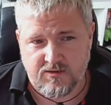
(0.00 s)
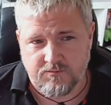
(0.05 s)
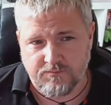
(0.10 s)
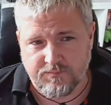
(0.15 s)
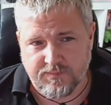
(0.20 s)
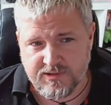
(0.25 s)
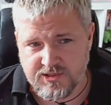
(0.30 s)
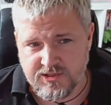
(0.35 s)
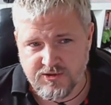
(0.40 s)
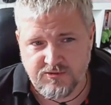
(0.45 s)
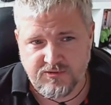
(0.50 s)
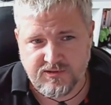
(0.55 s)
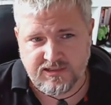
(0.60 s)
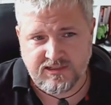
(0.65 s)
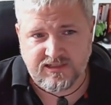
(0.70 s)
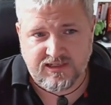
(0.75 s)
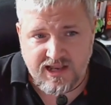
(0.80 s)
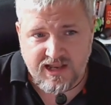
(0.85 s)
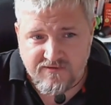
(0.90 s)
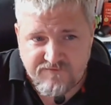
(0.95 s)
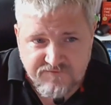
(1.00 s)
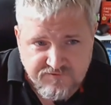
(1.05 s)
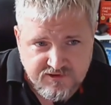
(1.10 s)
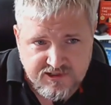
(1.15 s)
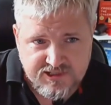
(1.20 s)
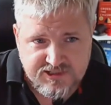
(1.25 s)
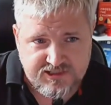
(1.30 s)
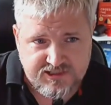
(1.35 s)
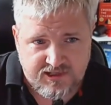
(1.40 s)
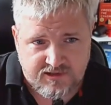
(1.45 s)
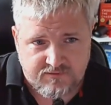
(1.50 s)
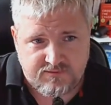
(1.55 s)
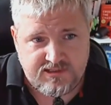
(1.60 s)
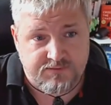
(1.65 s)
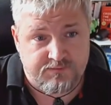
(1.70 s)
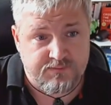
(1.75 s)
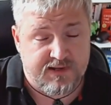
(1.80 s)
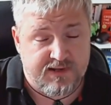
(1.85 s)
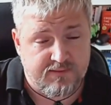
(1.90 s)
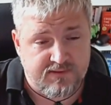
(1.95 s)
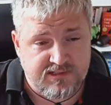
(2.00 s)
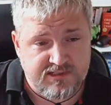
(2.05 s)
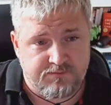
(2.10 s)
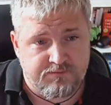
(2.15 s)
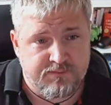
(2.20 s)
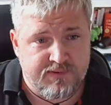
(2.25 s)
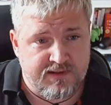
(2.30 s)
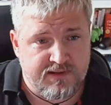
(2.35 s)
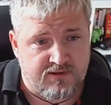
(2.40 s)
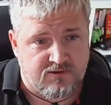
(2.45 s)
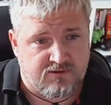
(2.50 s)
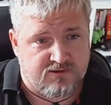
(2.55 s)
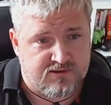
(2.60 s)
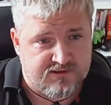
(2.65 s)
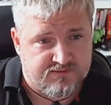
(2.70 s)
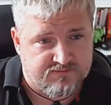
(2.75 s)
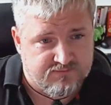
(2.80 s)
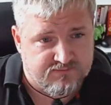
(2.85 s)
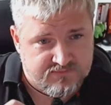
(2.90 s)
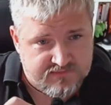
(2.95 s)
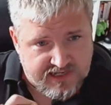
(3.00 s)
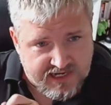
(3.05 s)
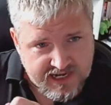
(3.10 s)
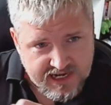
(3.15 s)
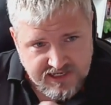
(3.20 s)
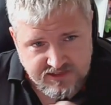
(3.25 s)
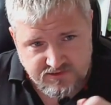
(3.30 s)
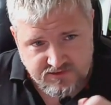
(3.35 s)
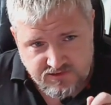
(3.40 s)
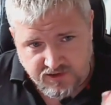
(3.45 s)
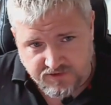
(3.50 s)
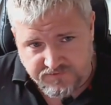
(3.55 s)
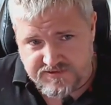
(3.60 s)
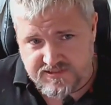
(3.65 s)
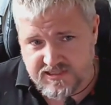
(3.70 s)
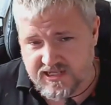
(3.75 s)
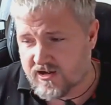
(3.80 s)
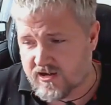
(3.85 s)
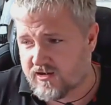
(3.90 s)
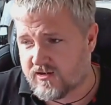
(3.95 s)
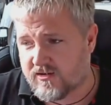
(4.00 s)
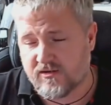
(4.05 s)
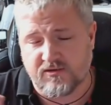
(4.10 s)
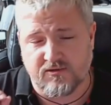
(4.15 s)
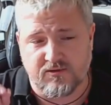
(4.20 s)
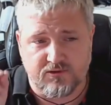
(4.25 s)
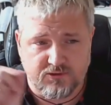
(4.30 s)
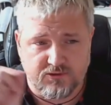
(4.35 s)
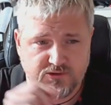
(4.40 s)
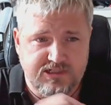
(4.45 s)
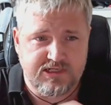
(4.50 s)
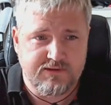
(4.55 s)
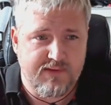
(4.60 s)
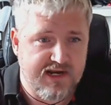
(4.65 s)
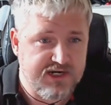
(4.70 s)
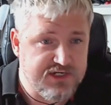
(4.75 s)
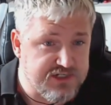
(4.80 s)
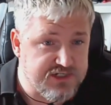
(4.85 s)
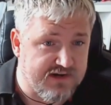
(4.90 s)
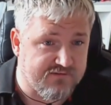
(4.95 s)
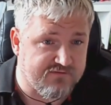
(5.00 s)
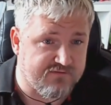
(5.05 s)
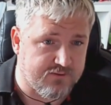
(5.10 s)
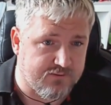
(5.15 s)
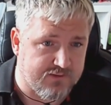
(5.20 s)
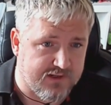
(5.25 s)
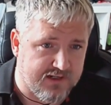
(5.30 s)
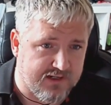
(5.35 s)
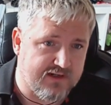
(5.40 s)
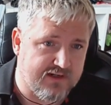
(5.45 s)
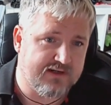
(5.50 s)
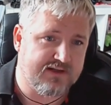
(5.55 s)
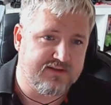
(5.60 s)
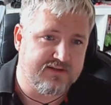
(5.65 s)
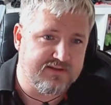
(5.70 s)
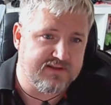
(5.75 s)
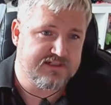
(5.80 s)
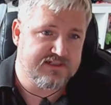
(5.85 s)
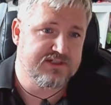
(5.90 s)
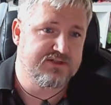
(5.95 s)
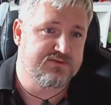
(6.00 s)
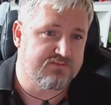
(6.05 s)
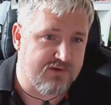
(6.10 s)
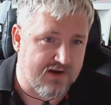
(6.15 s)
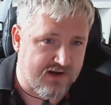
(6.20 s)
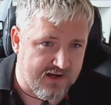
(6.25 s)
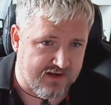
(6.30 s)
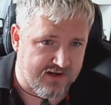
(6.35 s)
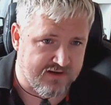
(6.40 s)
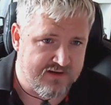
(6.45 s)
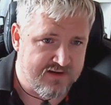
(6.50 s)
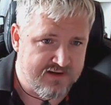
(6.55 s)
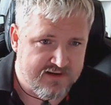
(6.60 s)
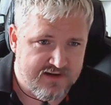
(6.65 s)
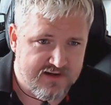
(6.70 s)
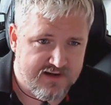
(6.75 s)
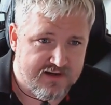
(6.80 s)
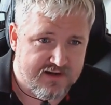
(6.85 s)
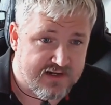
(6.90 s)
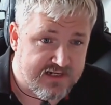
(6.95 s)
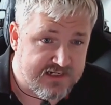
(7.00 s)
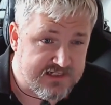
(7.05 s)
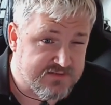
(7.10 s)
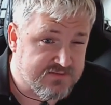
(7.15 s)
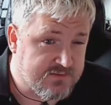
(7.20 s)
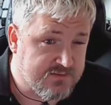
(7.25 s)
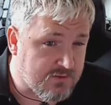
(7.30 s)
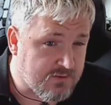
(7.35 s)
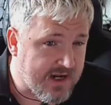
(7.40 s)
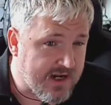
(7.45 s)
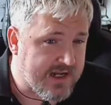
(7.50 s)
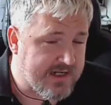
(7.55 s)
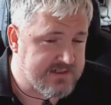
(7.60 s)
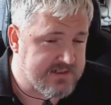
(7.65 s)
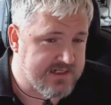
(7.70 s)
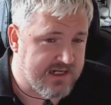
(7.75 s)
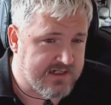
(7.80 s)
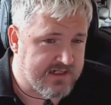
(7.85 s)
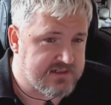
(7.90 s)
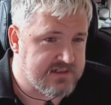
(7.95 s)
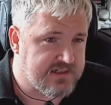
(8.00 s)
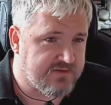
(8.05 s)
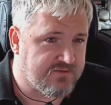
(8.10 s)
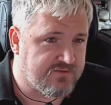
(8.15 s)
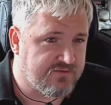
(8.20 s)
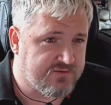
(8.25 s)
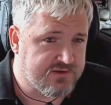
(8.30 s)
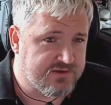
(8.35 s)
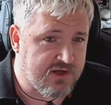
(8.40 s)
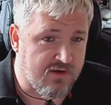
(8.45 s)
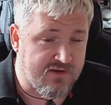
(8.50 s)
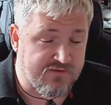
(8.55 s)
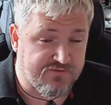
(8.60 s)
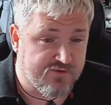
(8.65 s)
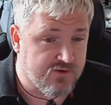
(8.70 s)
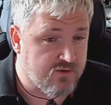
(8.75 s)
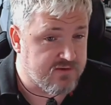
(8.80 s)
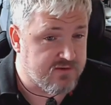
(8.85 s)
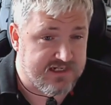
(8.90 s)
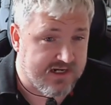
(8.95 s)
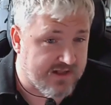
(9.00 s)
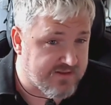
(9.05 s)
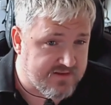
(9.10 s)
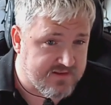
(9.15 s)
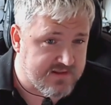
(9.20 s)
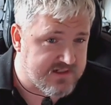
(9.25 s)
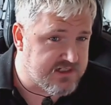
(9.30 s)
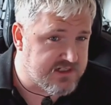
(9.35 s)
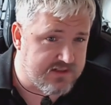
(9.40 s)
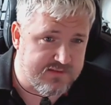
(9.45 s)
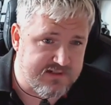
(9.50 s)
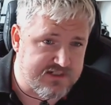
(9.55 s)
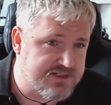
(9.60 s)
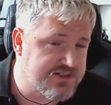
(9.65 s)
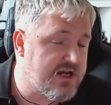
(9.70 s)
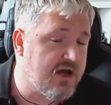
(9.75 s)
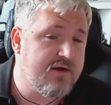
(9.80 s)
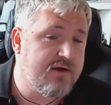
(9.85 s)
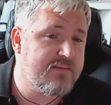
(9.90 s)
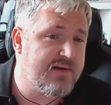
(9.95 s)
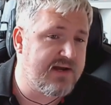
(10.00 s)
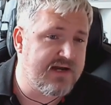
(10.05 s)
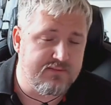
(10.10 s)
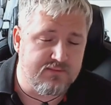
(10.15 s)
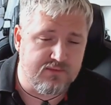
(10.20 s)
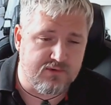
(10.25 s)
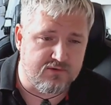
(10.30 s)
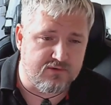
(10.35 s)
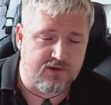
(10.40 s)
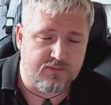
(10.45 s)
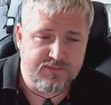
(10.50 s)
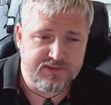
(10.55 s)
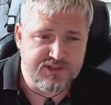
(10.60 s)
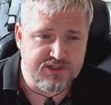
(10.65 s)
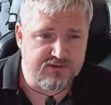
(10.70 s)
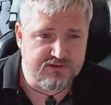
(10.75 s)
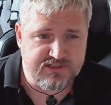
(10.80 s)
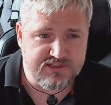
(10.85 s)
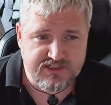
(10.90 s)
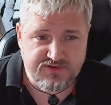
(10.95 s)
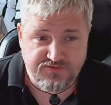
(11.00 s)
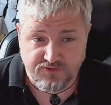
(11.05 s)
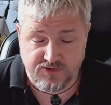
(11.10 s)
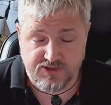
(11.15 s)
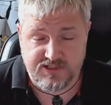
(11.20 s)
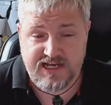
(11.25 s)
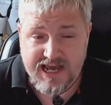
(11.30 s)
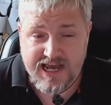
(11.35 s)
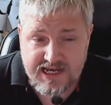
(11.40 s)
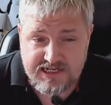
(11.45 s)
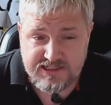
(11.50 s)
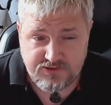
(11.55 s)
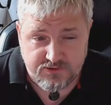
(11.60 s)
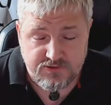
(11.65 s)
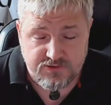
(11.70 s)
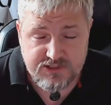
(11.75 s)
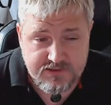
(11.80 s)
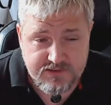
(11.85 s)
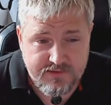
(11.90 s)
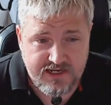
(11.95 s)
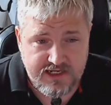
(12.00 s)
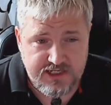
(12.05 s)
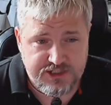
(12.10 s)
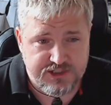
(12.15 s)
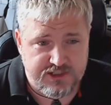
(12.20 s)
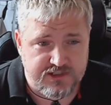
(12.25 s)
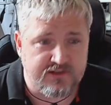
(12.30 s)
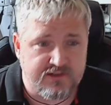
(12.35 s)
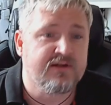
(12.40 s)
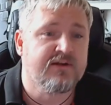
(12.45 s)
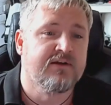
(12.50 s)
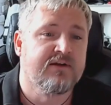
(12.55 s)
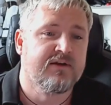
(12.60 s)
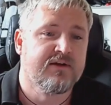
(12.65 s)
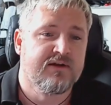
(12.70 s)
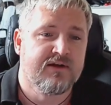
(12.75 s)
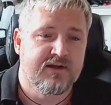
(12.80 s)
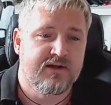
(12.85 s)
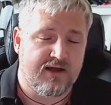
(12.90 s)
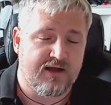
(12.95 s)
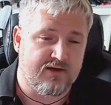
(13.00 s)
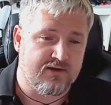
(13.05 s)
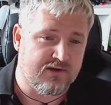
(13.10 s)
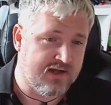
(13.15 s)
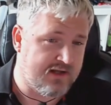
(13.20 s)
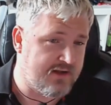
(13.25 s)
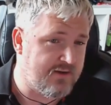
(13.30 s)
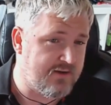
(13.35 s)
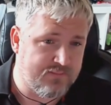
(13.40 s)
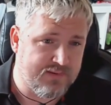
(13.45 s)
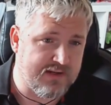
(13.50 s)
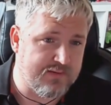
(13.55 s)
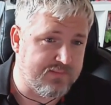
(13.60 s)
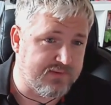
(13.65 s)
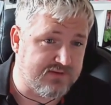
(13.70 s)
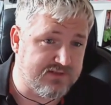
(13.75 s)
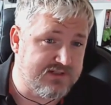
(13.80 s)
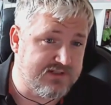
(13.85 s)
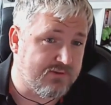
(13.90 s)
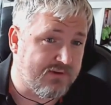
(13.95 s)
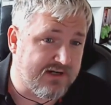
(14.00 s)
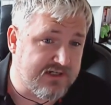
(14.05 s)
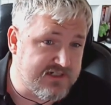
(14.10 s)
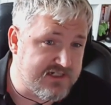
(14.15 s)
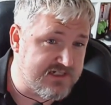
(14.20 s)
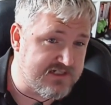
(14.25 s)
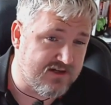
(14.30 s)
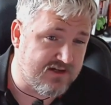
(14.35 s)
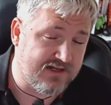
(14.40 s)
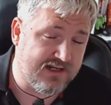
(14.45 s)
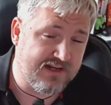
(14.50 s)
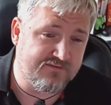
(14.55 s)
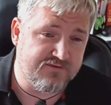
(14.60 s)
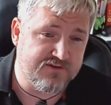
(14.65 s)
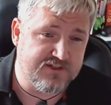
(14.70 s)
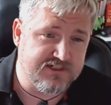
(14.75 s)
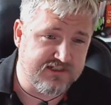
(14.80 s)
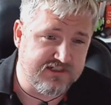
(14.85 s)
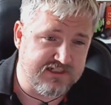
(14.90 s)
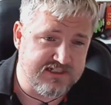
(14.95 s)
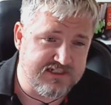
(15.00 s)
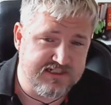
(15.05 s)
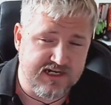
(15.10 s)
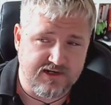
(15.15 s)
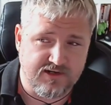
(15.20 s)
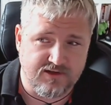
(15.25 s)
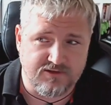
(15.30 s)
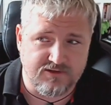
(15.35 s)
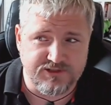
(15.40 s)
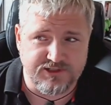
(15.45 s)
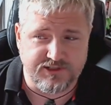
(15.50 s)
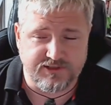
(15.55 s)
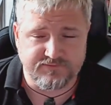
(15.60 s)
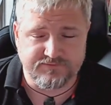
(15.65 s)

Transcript: but you can leverage them to be able to build handoffs that are automation everywhere. And I think this is where it's quite exciting going forwards. And I think there's going to be so many more opportunities for us as automation uh, people to actually start leveraging this technology.